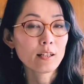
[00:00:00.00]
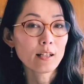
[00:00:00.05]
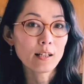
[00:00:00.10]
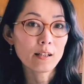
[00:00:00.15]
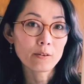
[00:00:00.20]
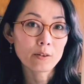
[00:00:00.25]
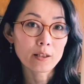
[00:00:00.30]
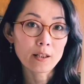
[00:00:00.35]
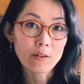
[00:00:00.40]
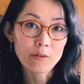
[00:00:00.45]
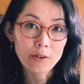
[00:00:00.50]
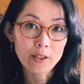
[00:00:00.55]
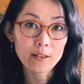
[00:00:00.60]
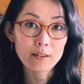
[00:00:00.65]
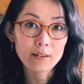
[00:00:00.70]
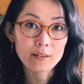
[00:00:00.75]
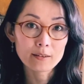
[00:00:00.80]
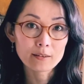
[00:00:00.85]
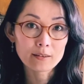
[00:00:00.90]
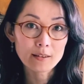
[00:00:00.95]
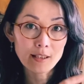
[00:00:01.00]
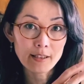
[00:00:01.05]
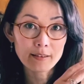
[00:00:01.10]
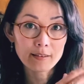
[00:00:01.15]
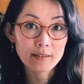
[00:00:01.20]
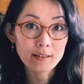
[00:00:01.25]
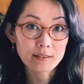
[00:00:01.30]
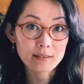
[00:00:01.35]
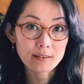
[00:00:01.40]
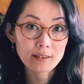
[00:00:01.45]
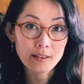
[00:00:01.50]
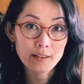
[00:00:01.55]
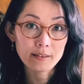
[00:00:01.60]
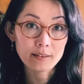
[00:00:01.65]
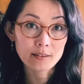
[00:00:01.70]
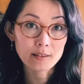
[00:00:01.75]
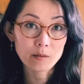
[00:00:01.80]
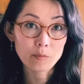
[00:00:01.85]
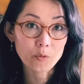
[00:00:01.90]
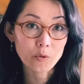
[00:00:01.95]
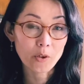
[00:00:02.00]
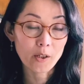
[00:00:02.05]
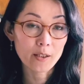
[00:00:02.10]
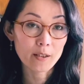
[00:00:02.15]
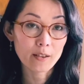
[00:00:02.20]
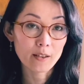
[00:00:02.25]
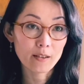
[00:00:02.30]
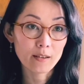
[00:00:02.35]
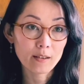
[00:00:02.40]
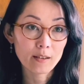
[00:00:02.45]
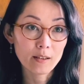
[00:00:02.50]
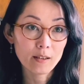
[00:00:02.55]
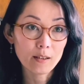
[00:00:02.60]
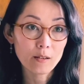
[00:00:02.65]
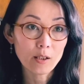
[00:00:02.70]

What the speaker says: our awareness like this kind of separated